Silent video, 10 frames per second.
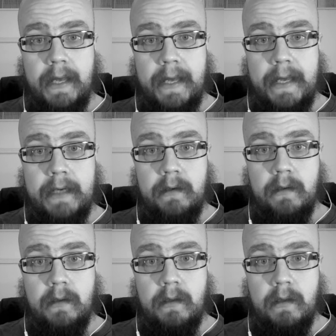and
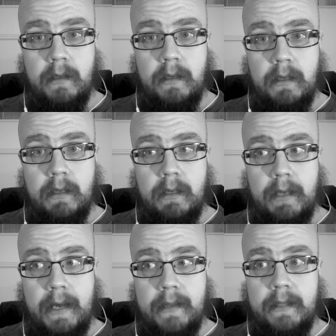
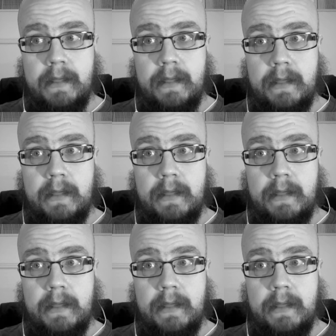at,